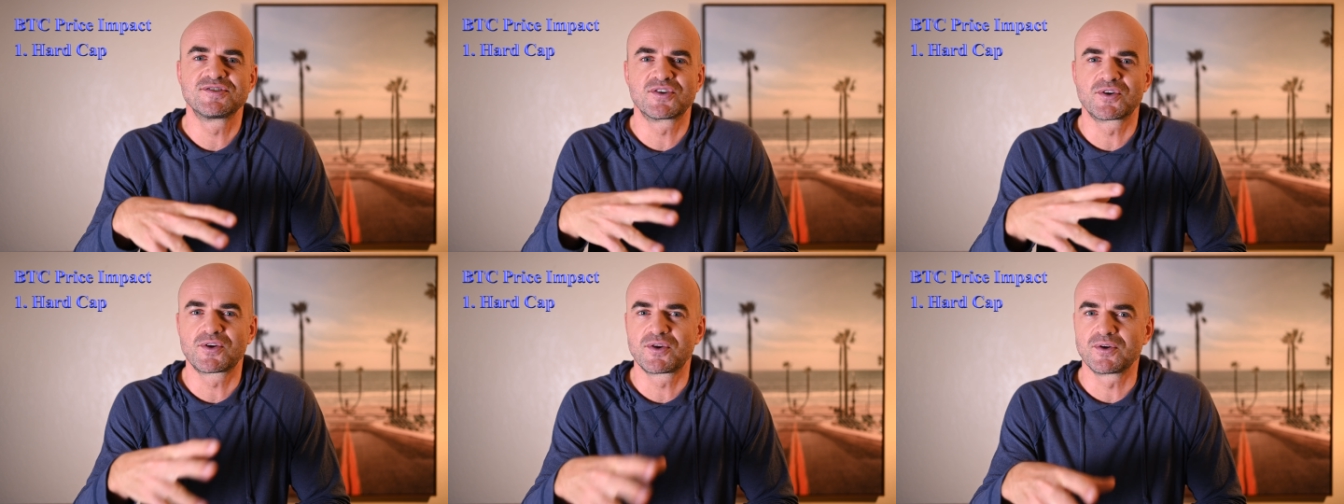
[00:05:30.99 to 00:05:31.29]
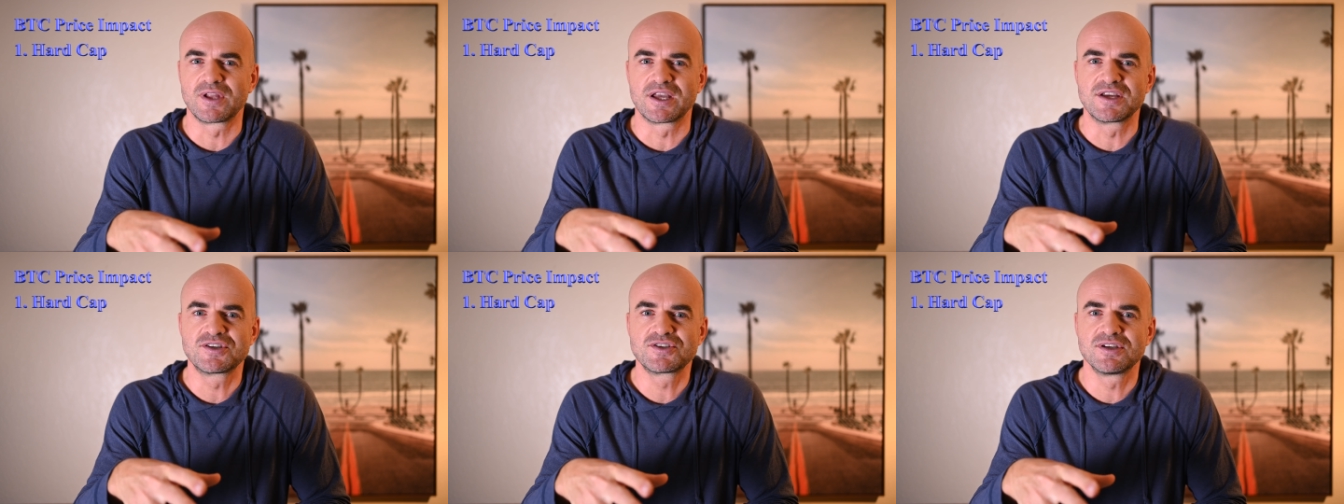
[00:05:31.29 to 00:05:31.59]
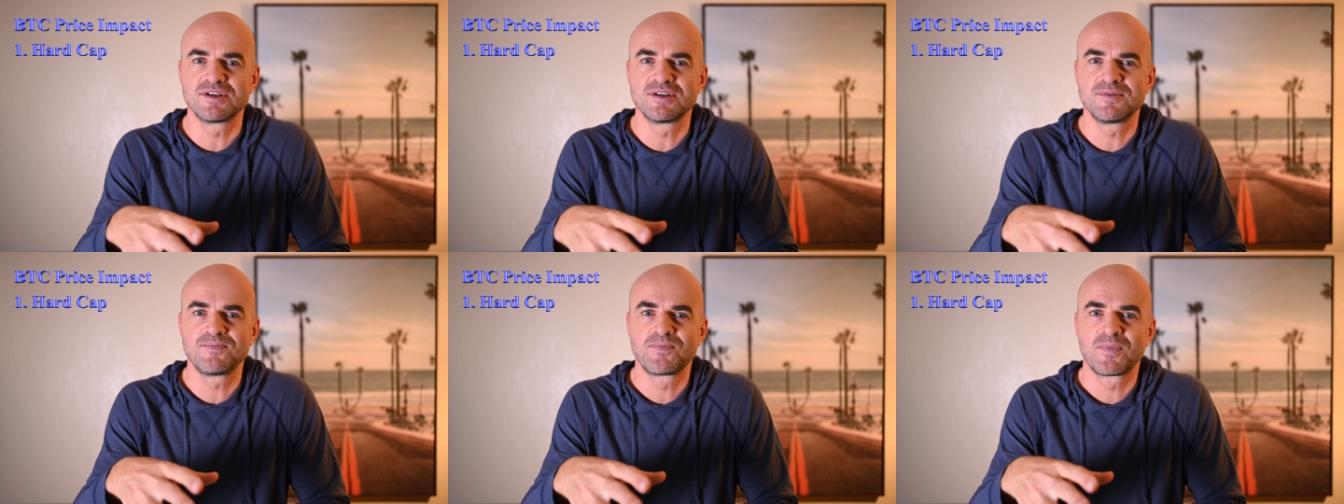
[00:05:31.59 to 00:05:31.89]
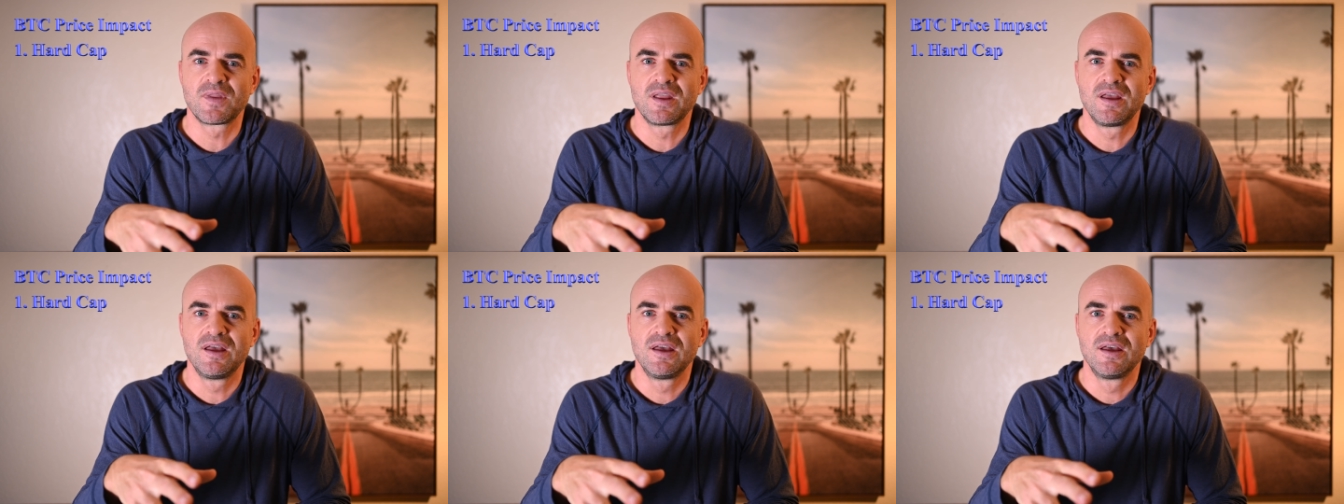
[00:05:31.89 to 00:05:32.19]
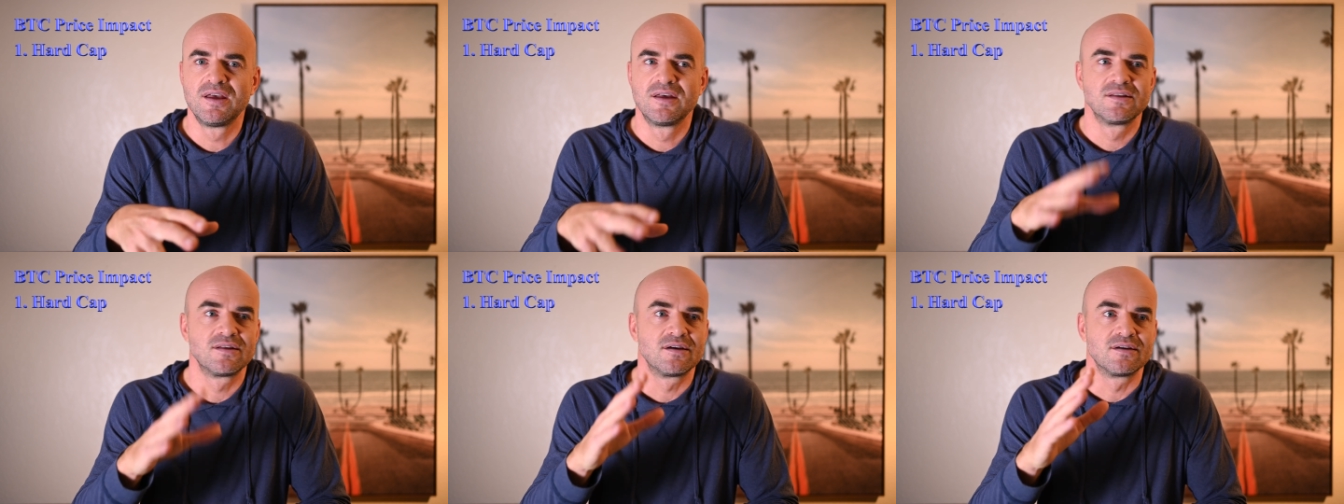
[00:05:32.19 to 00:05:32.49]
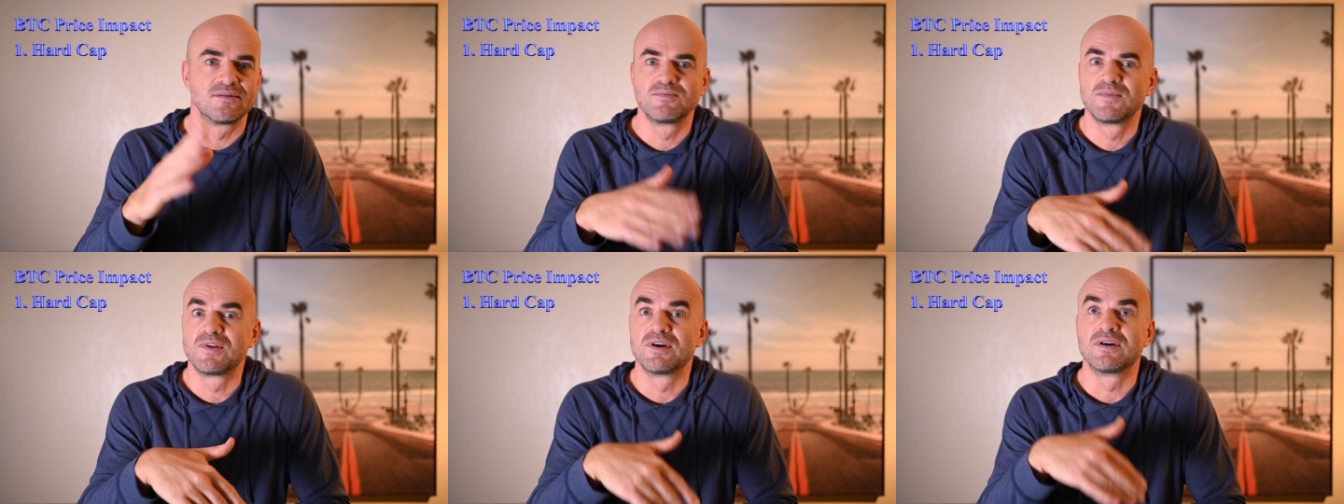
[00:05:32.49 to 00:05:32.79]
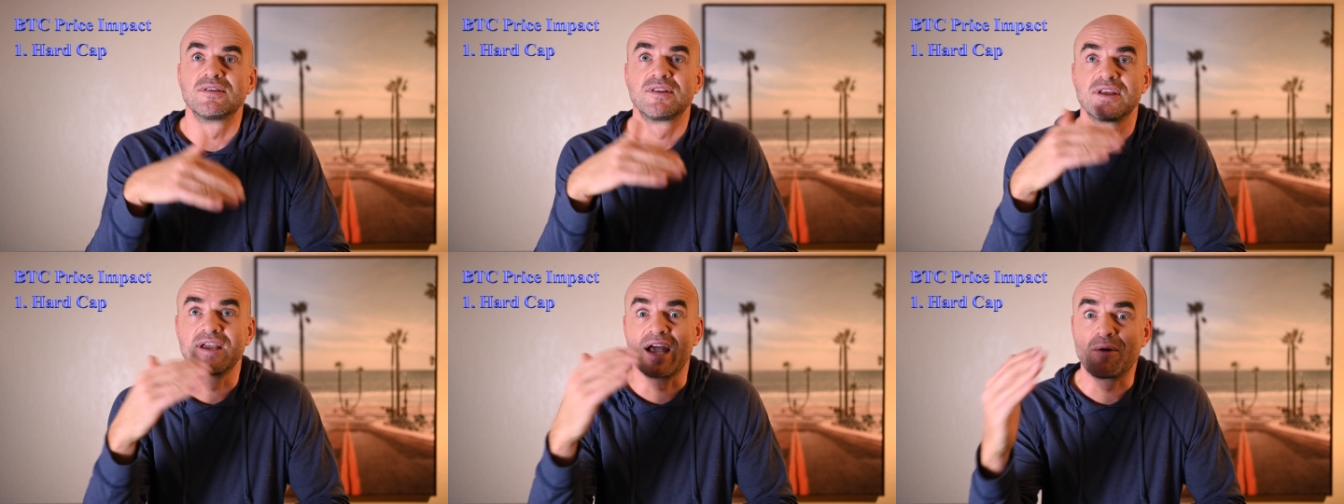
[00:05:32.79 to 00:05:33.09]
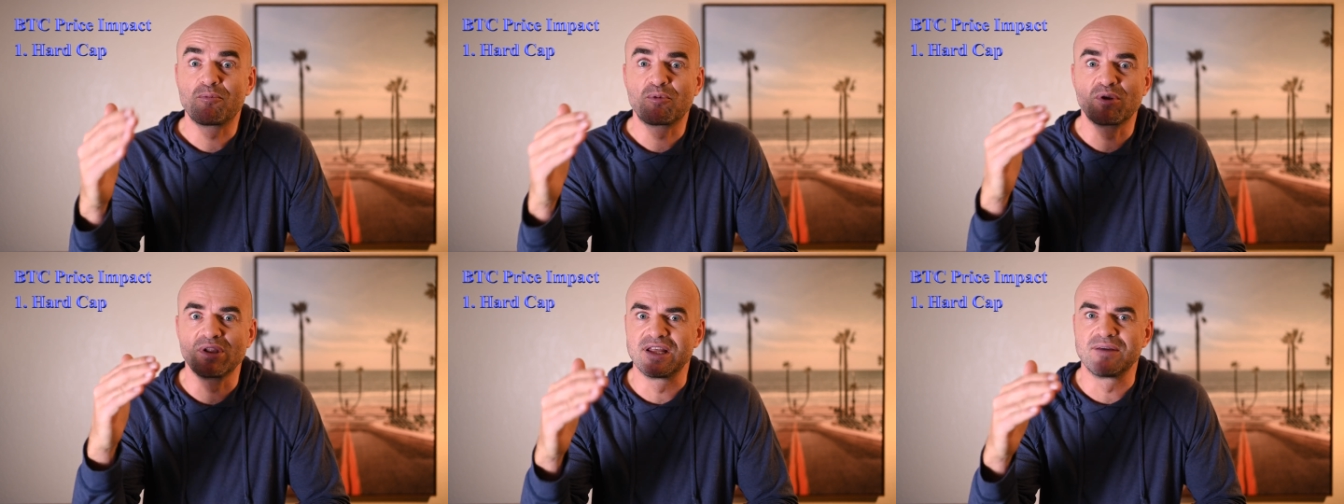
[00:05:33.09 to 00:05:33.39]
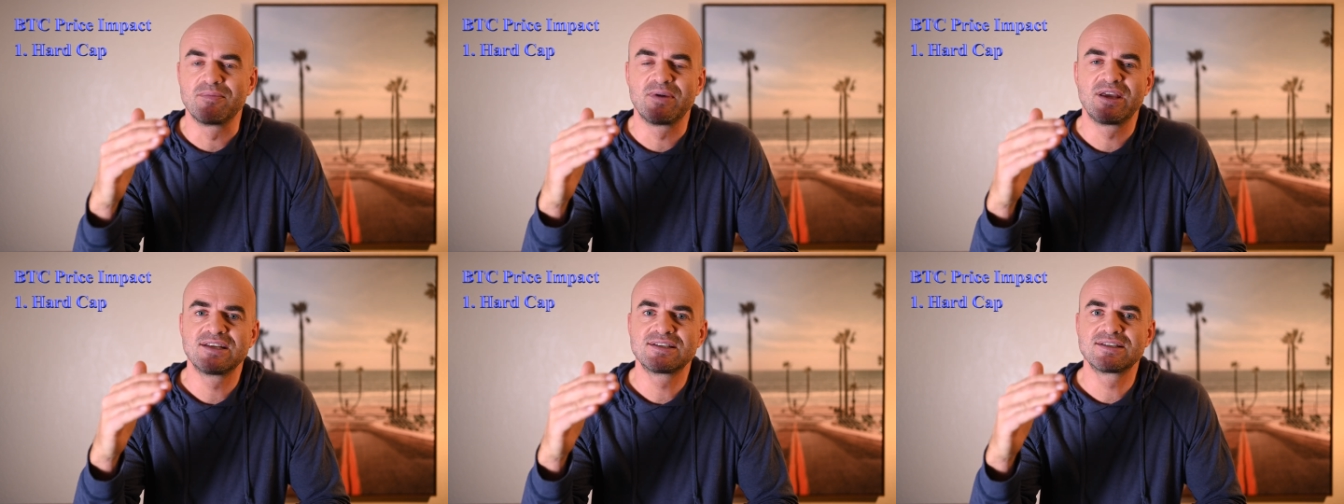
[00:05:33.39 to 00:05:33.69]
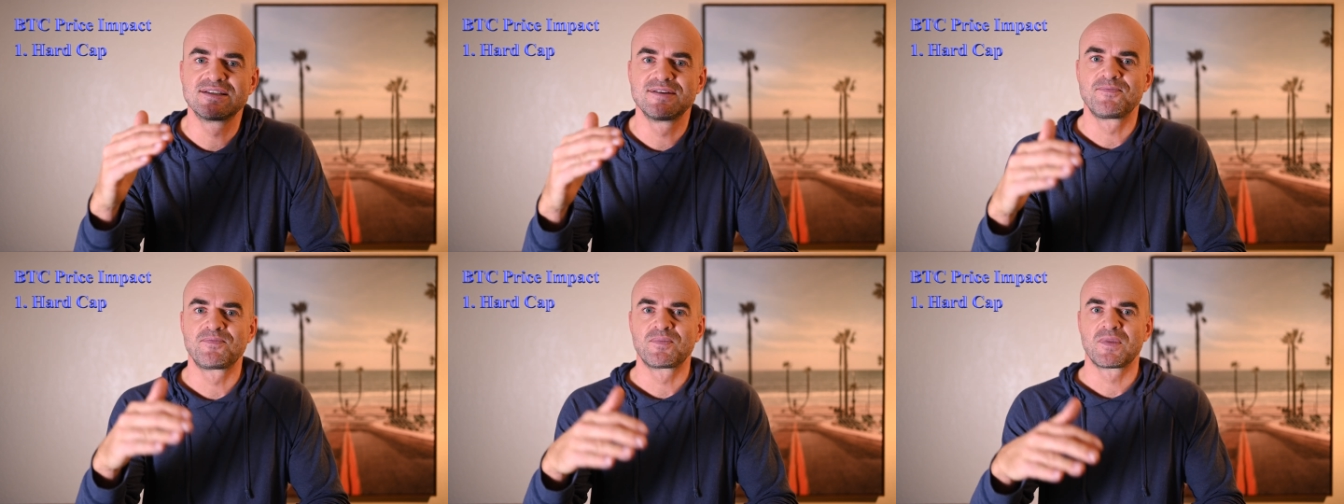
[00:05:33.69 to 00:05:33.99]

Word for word: circulation, the upper limit,